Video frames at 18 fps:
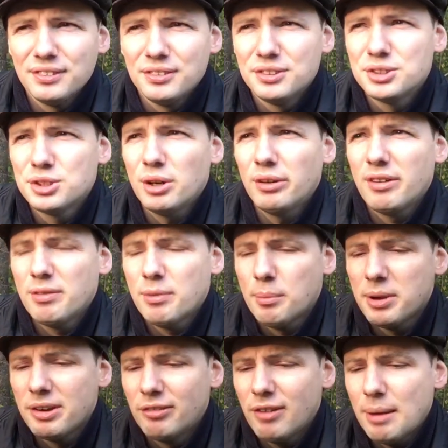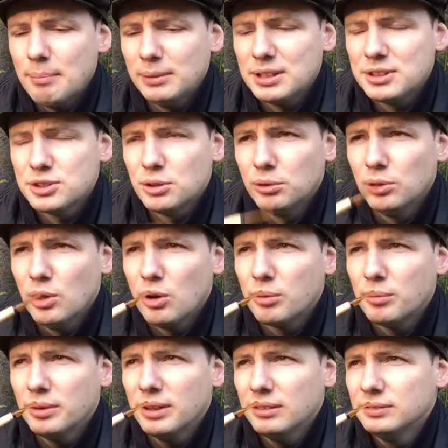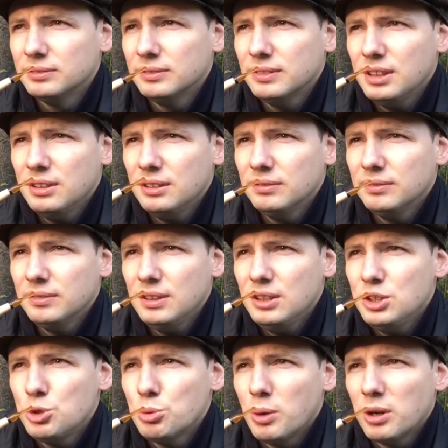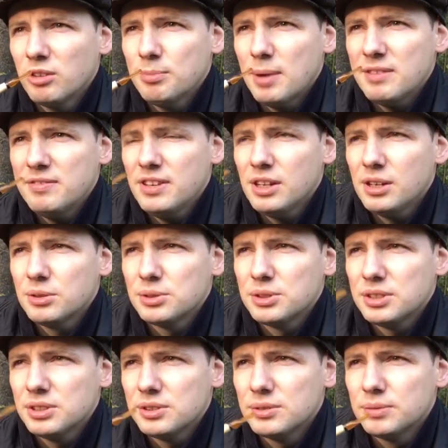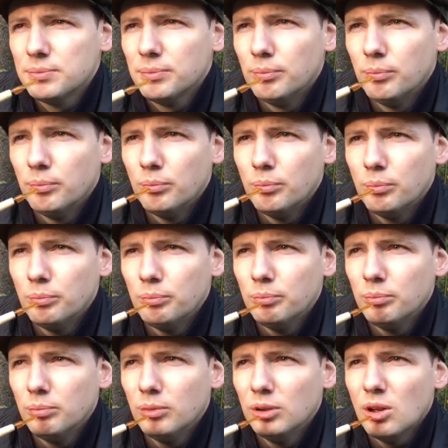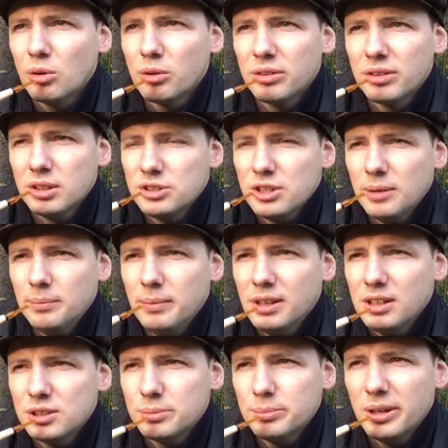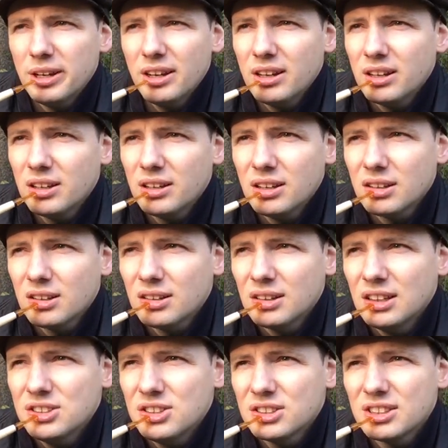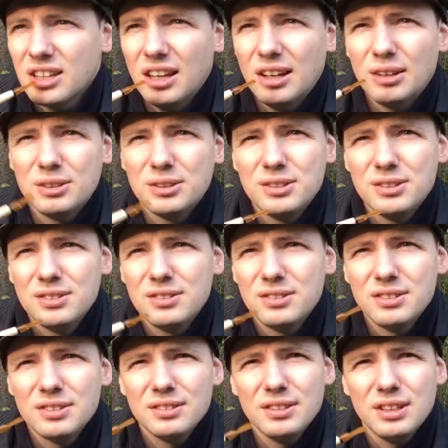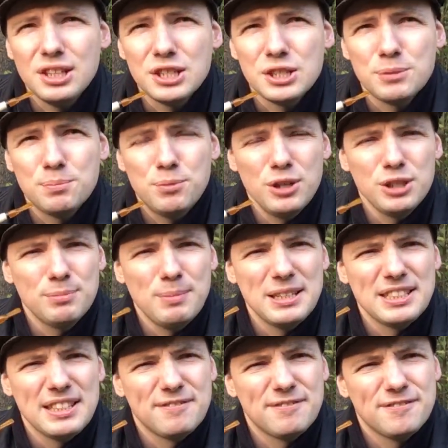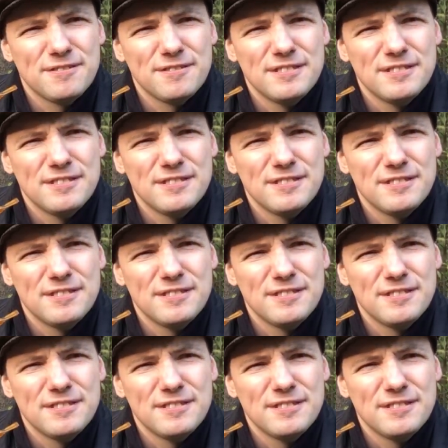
Sorry for me rambling so long. Each one of my videos is longer than 10 minutes, but I just cannot express myself